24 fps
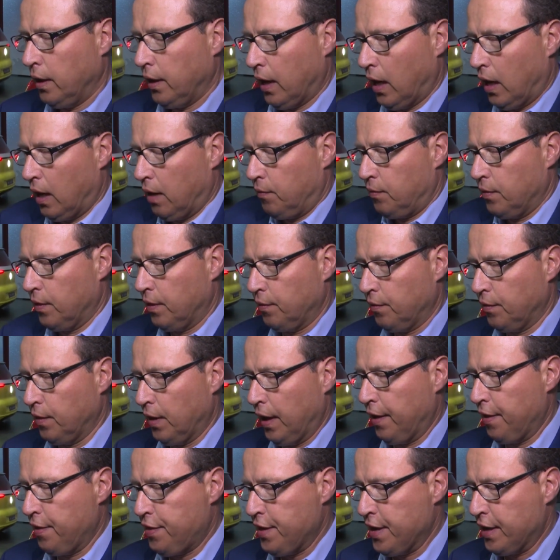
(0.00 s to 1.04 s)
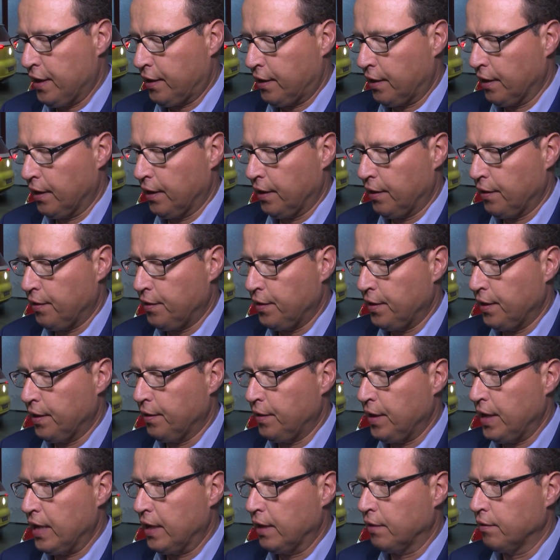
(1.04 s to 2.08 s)
Yeah, uh, I think uh,
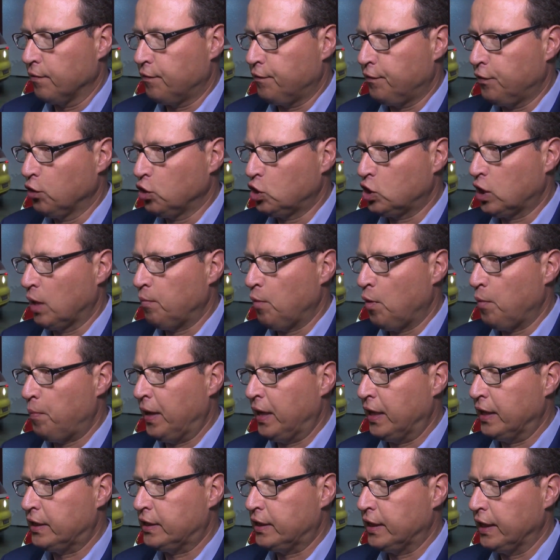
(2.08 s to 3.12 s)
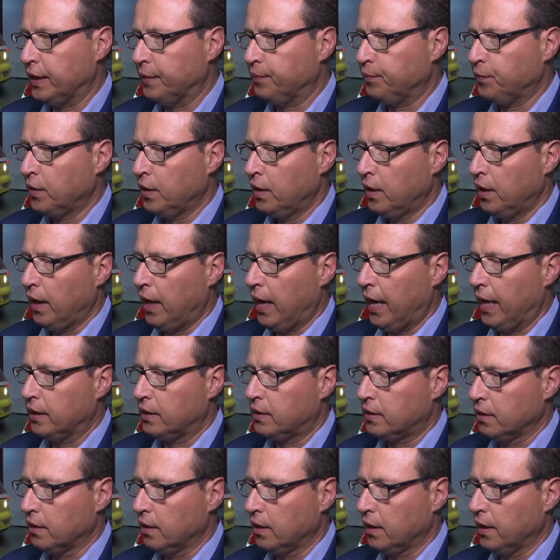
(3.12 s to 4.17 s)
the future mobility
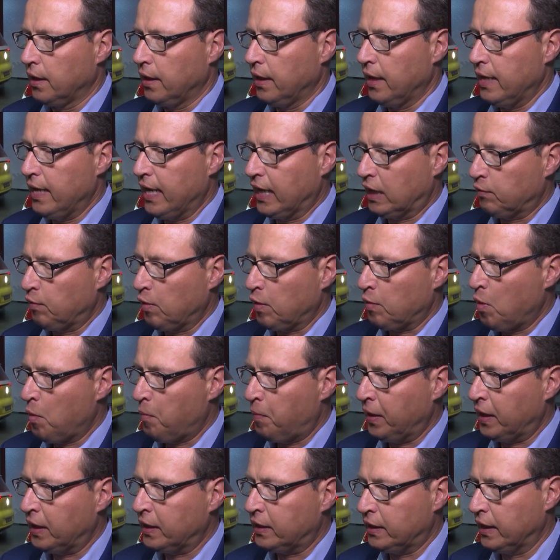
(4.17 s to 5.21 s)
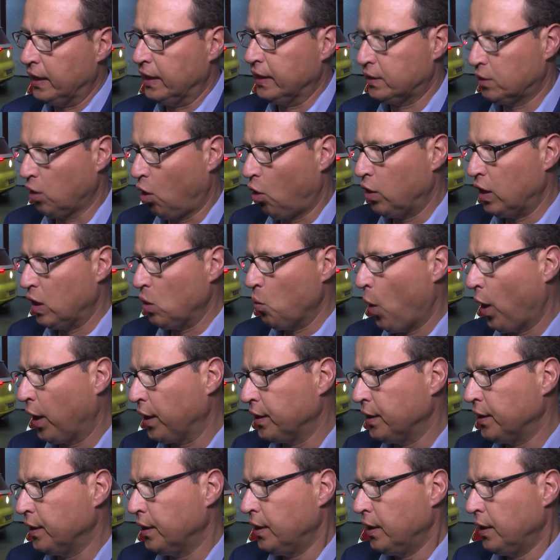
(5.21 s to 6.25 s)
and uh, electric mobility is only
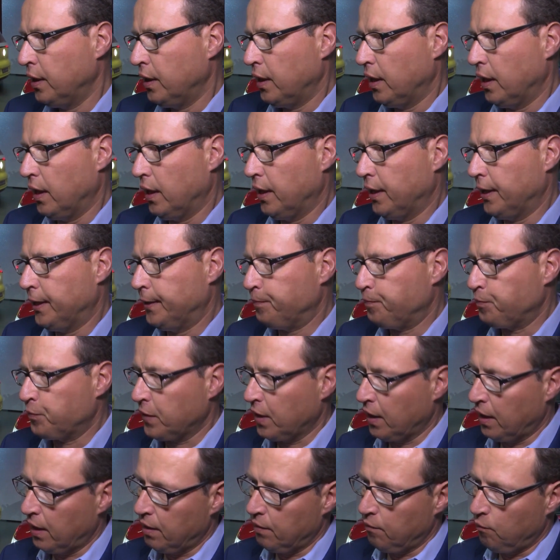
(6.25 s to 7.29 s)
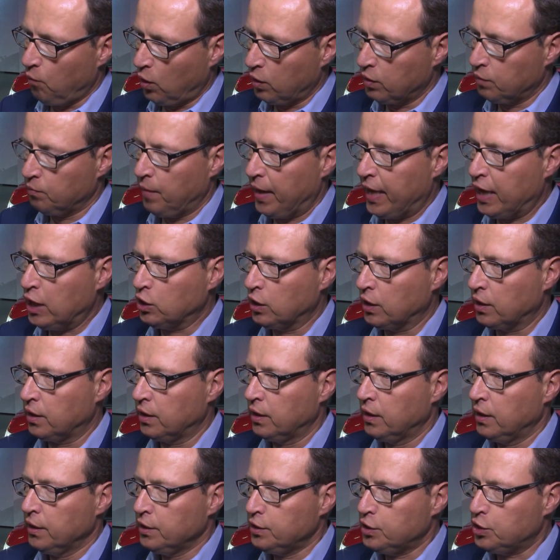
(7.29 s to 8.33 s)
one um, one
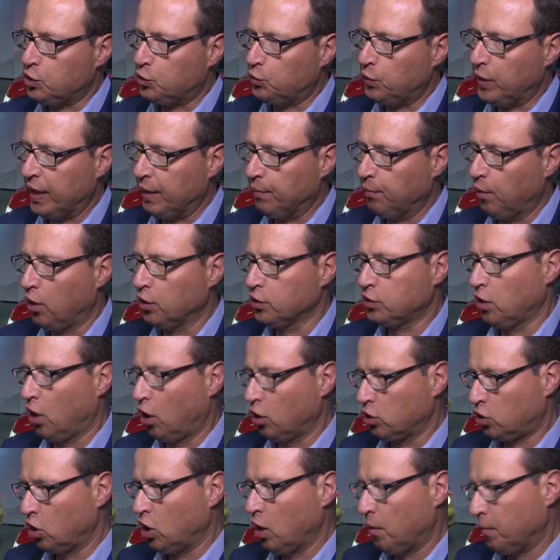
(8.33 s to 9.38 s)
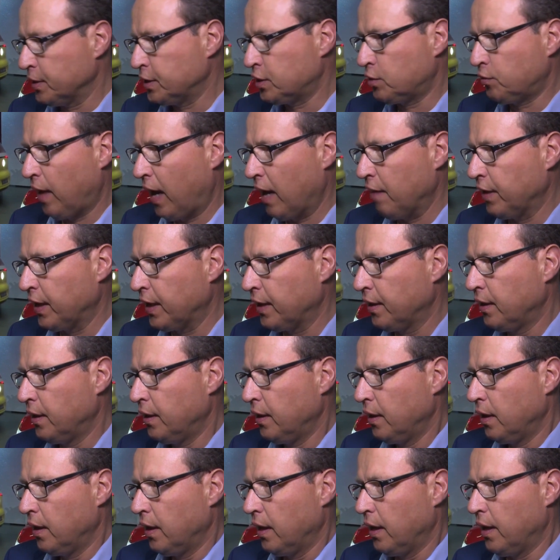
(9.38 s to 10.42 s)
major stream. Also, autonomous driving
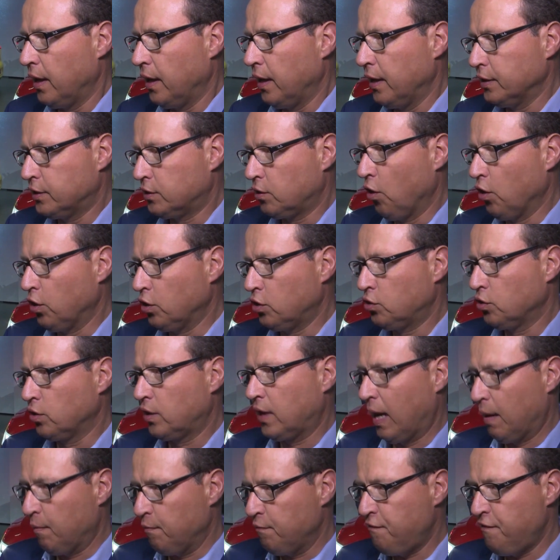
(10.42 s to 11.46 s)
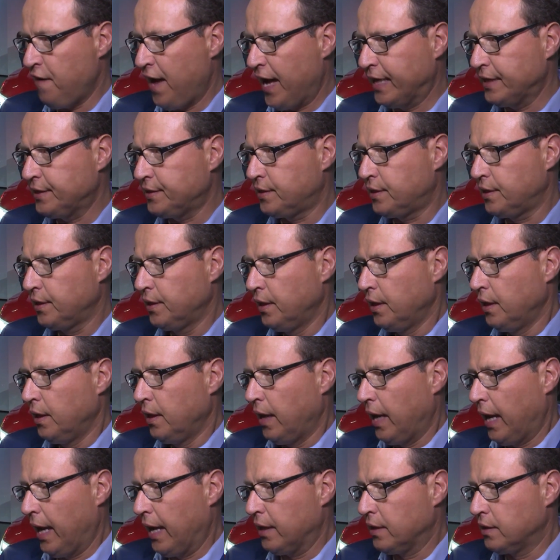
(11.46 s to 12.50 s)
uh, is going to come fast,
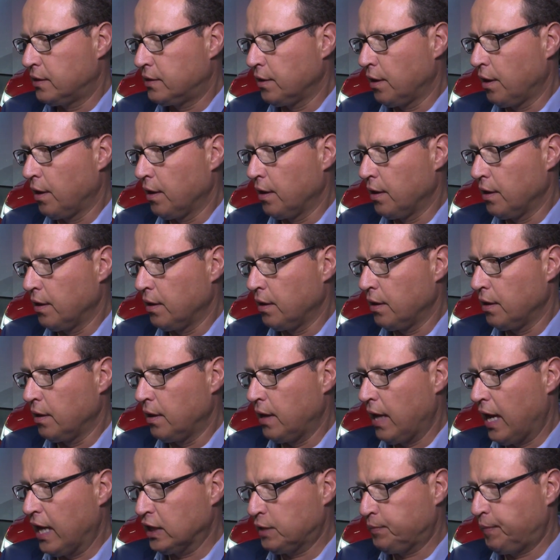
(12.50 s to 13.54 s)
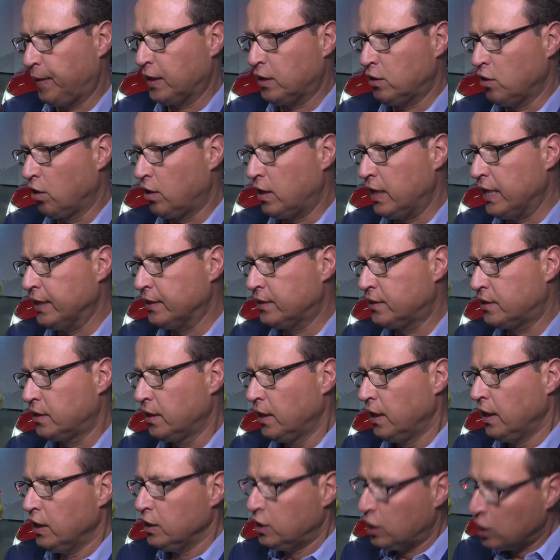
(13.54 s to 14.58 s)
and uh, last but not least,
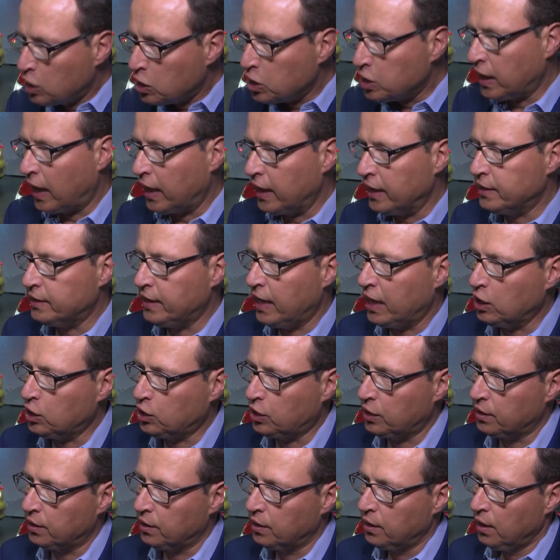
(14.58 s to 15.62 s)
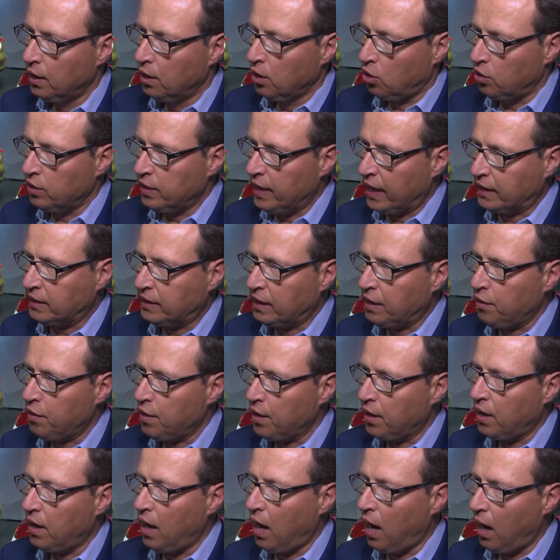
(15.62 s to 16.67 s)
digitalization, connecting
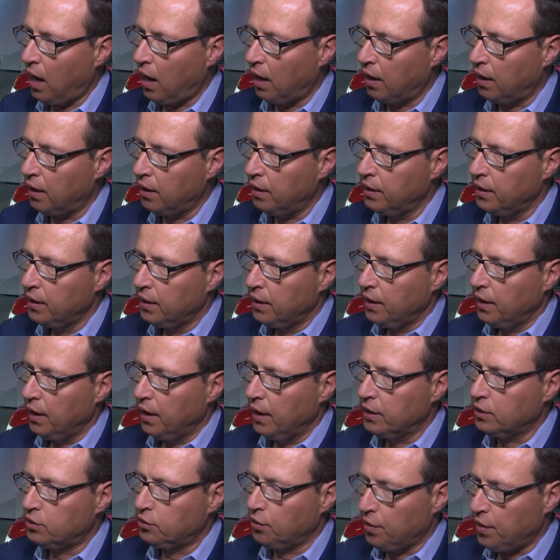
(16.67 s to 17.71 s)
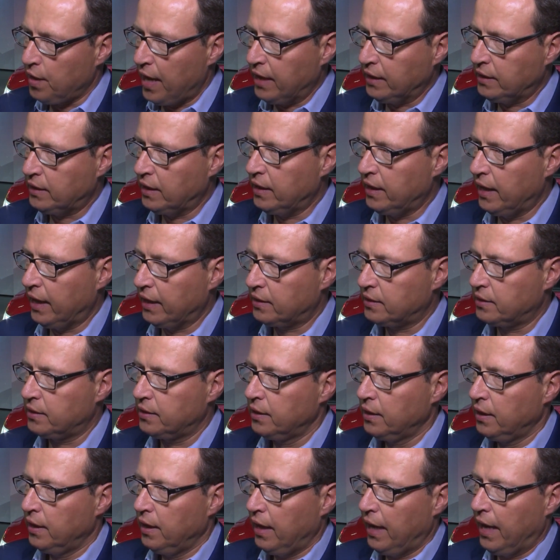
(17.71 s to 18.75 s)
the car into the internet
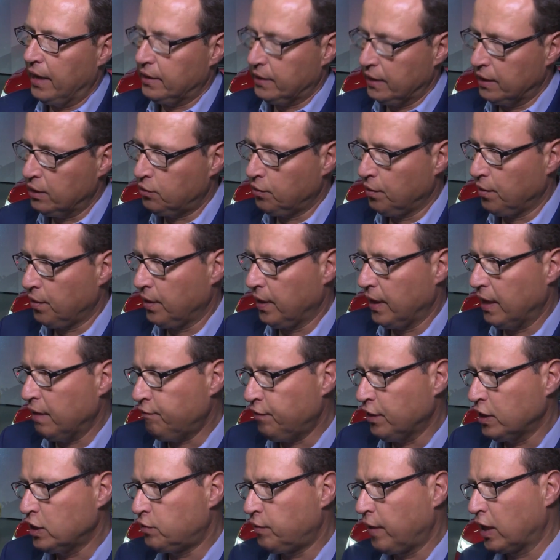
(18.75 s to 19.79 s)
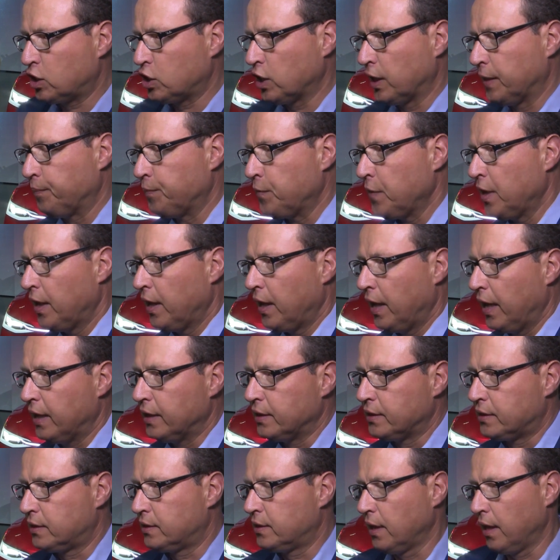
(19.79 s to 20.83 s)
and into the infrastructure,
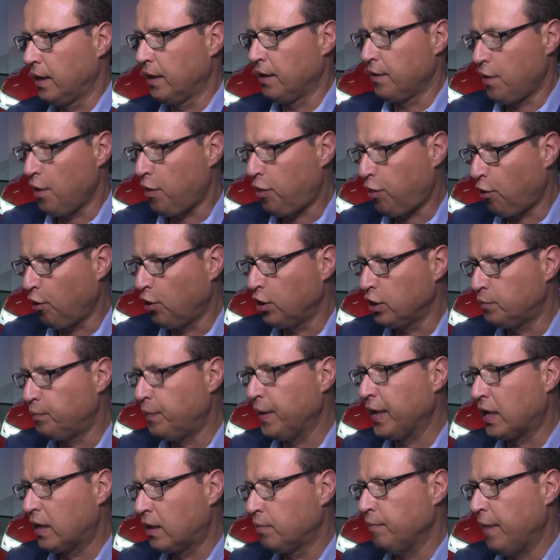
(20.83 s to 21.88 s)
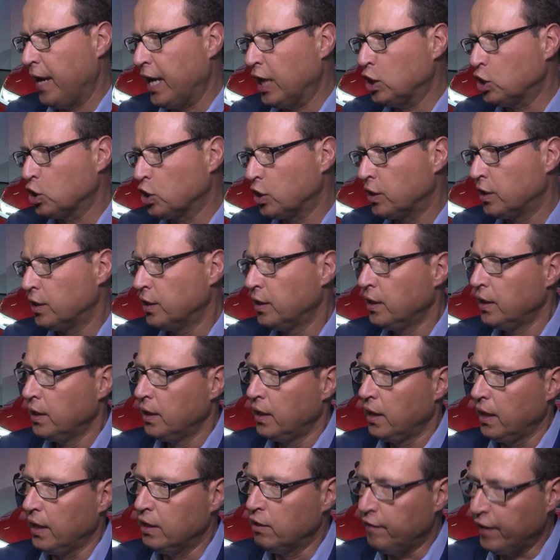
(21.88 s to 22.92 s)
is uh, the third big major
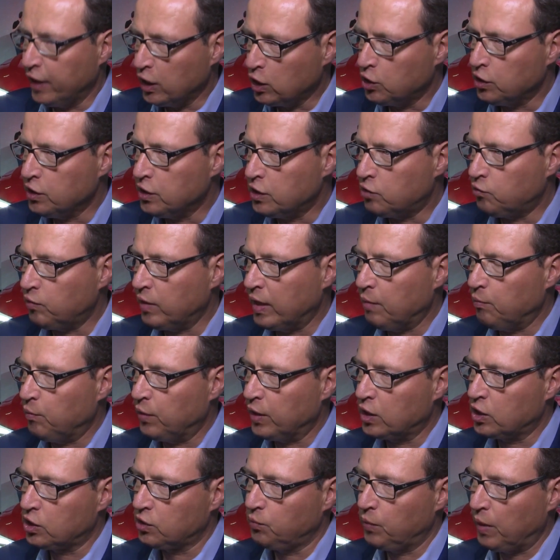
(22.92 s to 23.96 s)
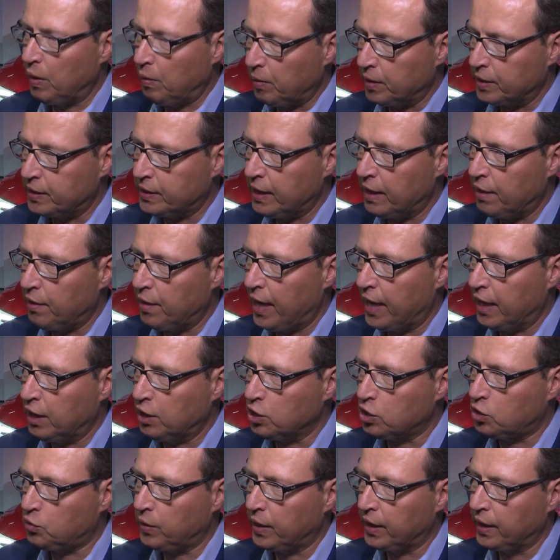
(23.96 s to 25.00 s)
innovation stream which we will see in the
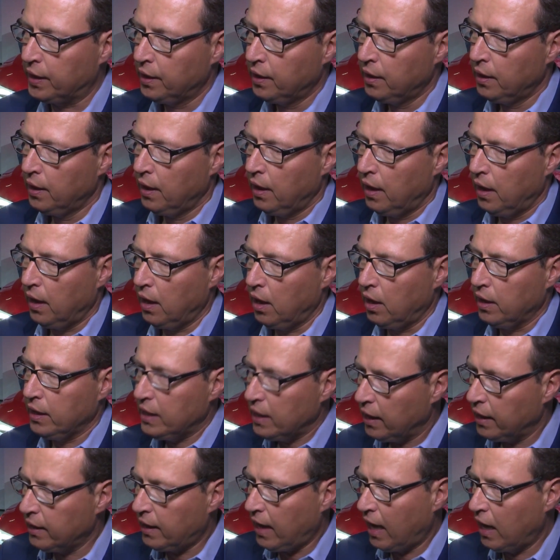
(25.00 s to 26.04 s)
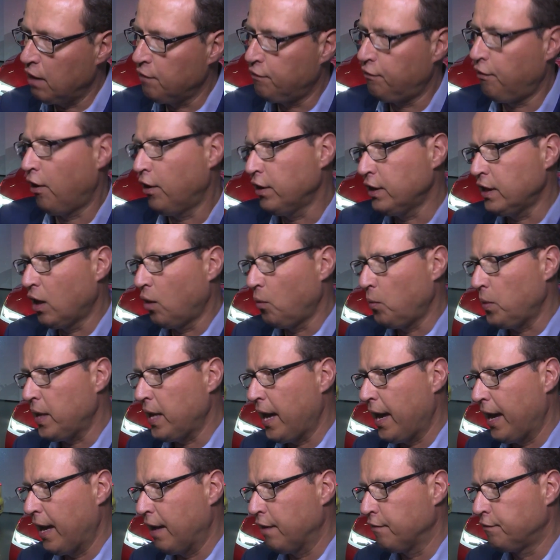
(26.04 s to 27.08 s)
industry. Uh, here in California, we
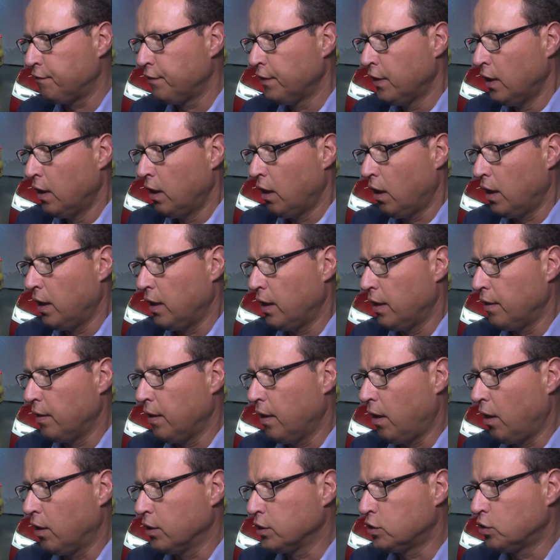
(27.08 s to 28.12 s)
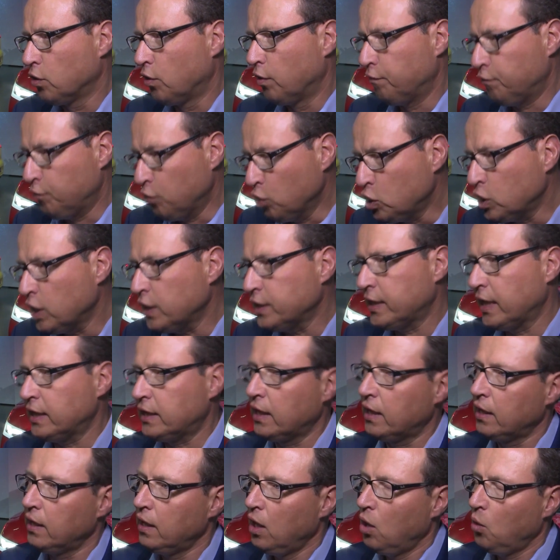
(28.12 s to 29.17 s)
have uh, also a Future
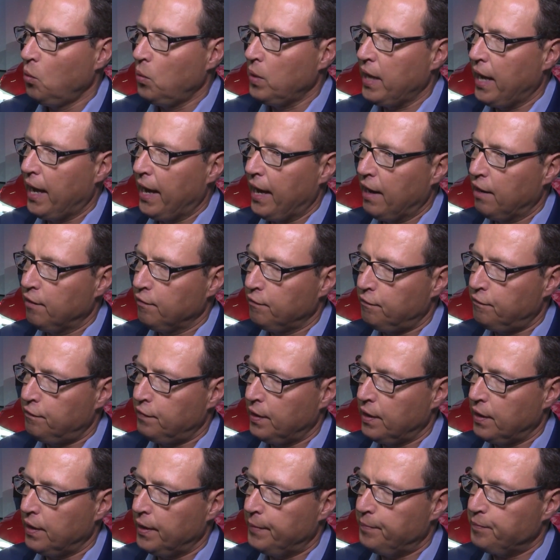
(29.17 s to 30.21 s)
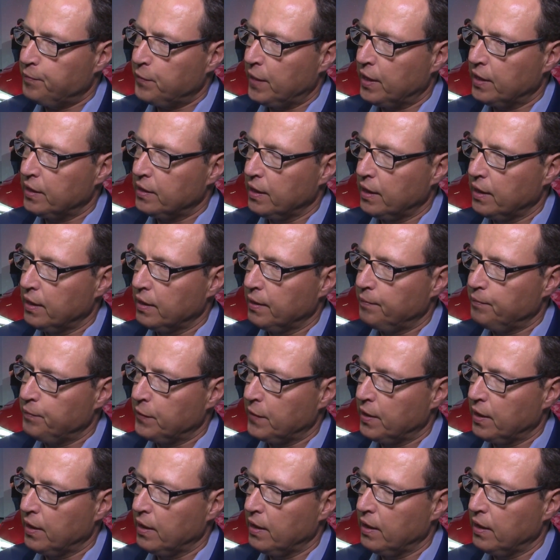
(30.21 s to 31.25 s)
Center. We have um, uh, um,